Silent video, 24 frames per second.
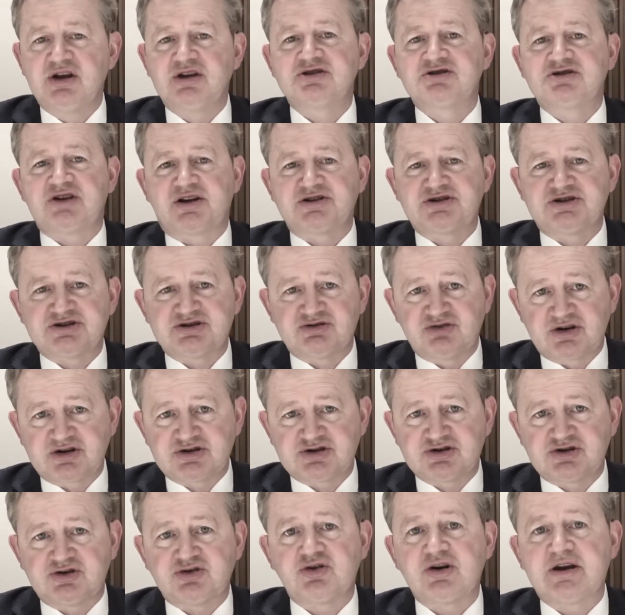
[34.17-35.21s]
Judges are
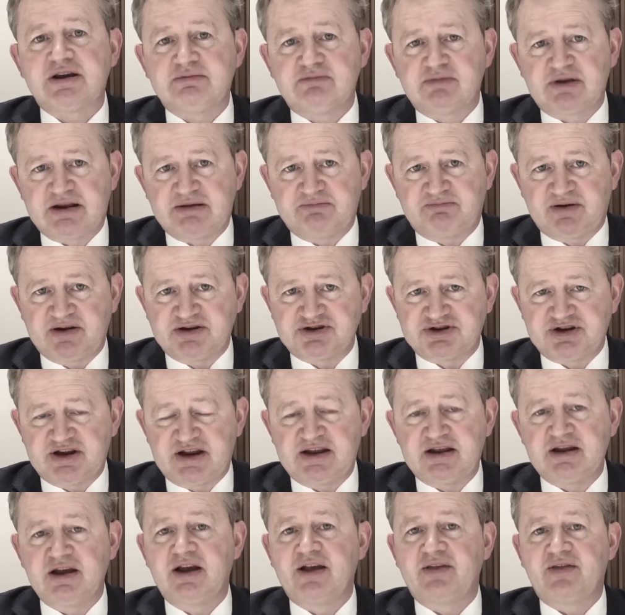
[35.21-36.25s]
extremely
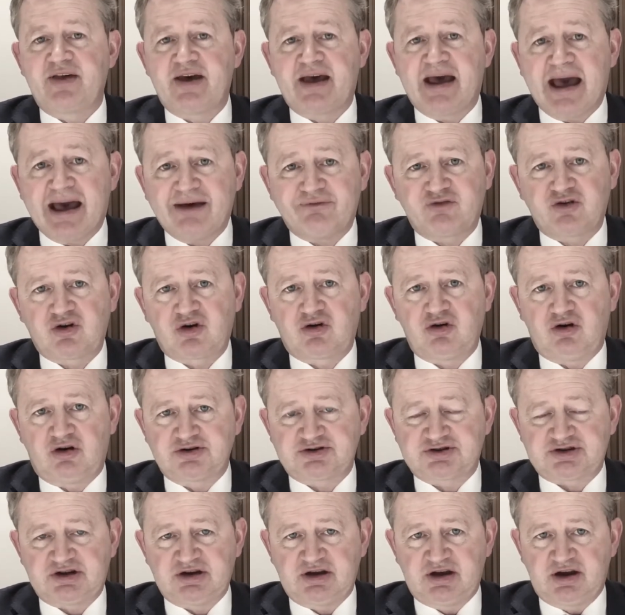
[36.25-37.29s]
busy, they haven't
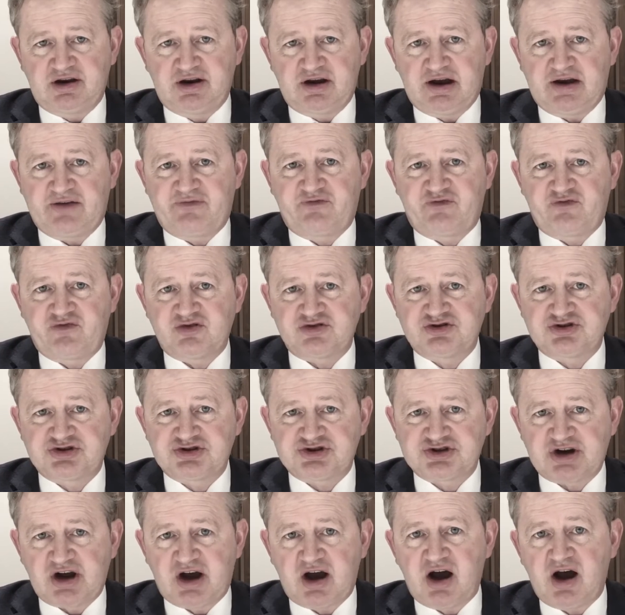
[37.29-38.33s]
got enough
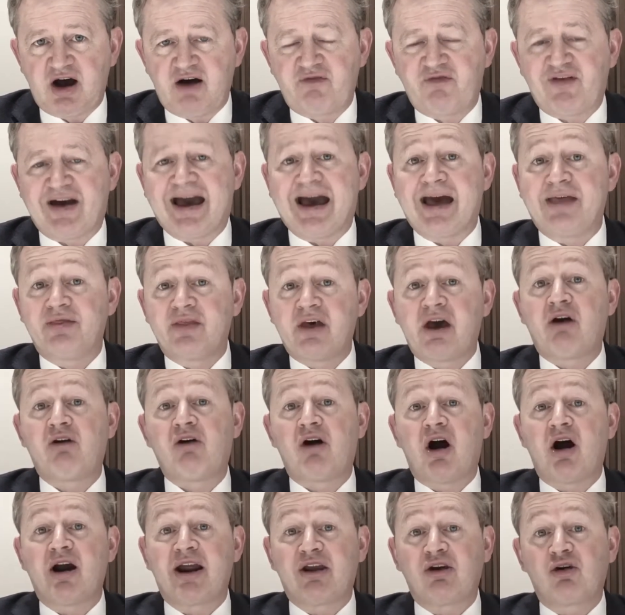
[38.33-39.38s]
staff, and there
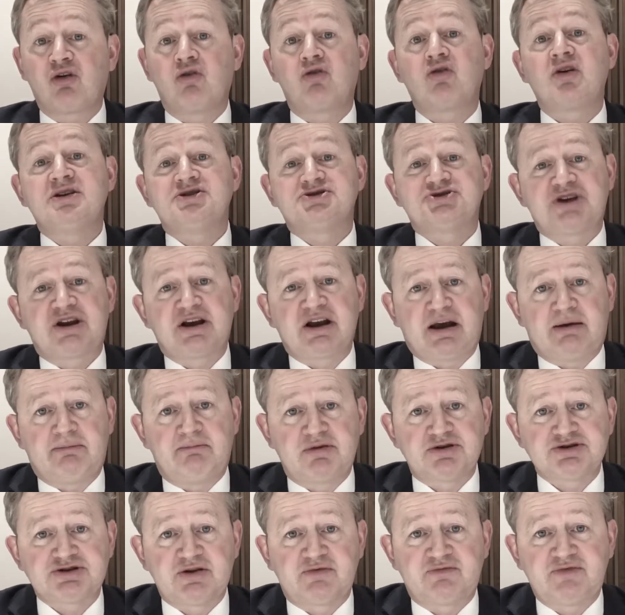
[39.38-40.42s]
are increasing
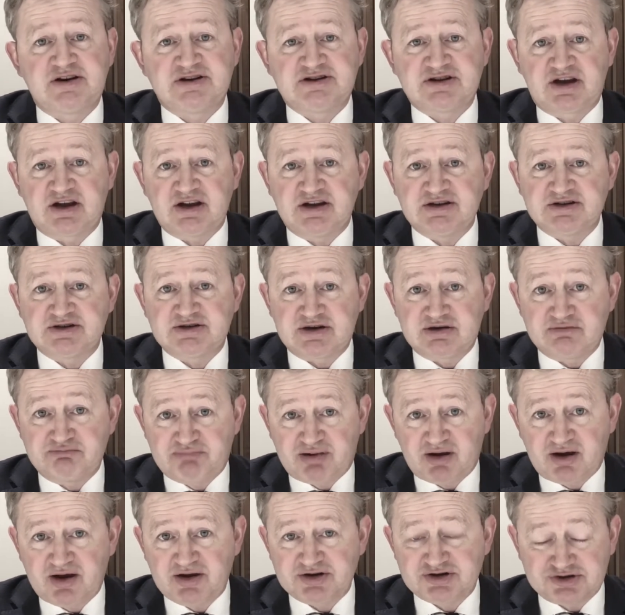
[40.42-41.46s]
numbers of litigants in
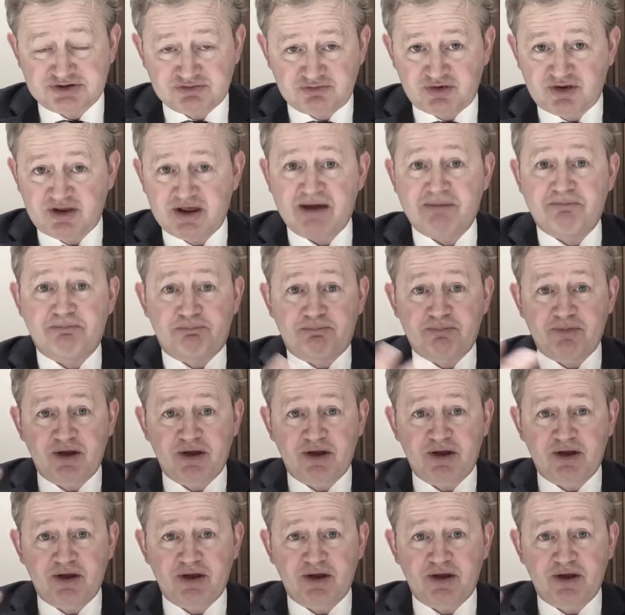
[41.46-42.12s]
person with their,